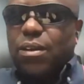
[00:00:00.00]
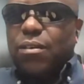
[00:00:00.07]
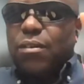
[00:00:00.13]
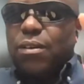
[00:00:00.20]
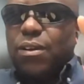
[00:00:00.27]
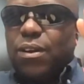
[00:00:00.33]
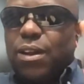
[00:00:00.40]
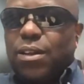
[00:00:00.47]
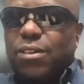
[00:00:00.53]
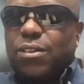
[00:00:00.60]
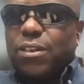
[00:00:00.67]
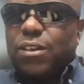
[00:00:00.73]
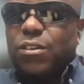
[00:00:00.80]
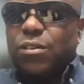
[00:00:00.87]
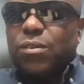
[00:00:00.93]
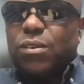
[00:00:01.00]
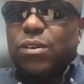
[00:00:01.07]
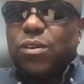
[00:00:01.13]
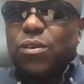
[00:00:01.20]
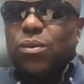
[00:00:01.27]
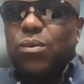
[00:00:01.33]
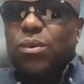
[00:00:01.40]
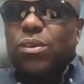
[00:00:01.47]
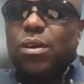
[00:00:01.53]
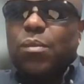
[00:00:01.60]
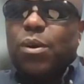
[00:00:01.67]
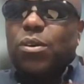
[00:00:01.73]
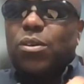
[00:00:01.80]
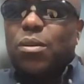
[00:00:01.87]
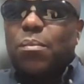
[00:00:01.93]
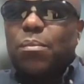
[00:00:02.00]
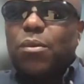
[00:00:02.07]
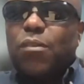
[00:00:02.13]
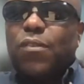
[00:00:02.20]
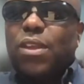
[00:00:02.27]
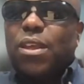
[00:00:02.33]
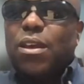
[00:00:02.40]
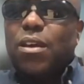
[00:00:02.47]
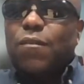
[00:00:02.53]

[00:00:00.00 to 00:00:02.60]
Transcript: next section, we talk about moving